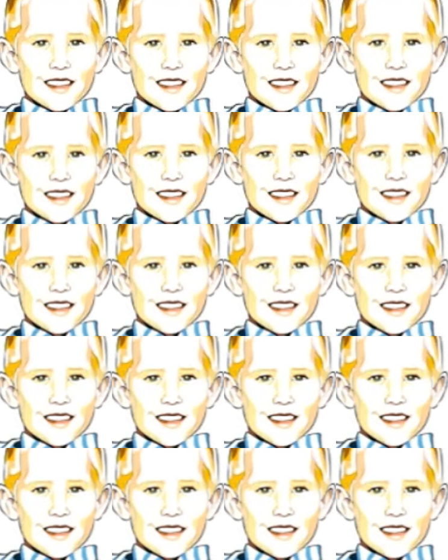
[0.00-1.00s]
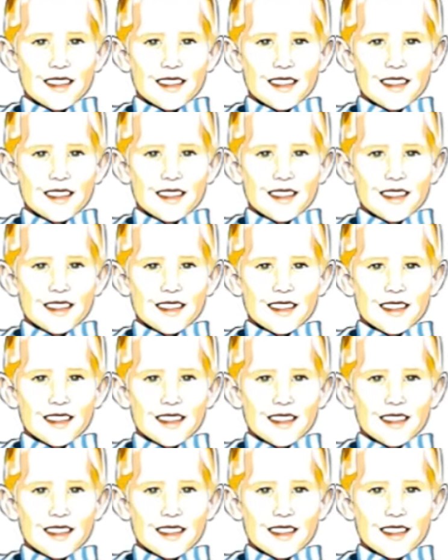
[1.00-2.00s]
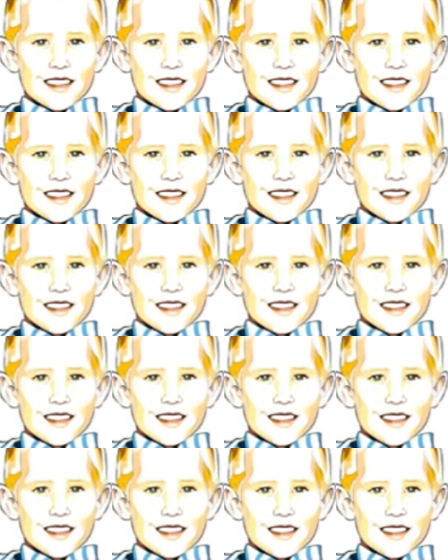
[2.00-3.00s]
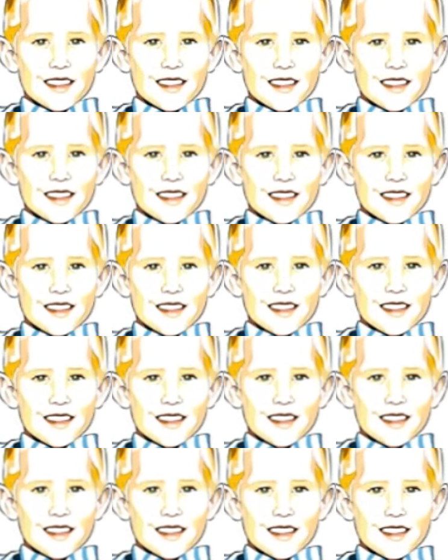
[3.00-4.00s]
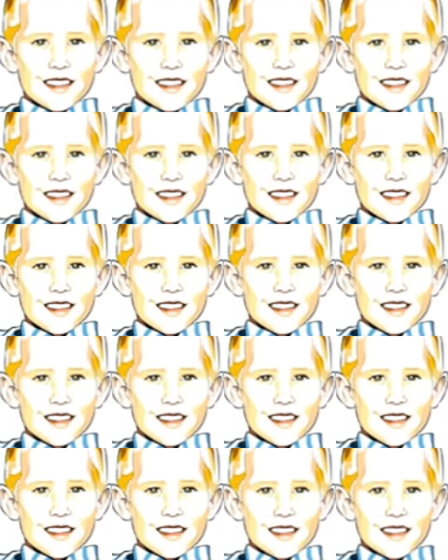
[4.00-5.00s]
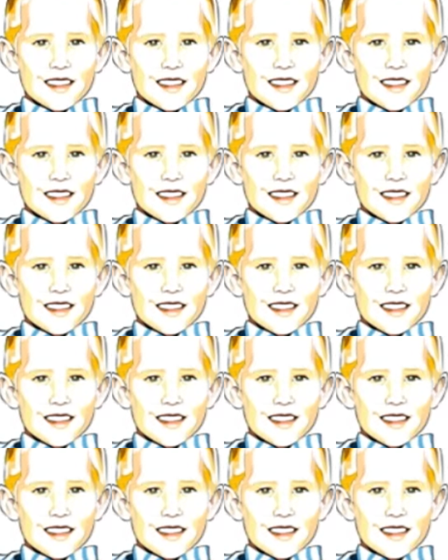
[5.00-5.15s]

(not speaking)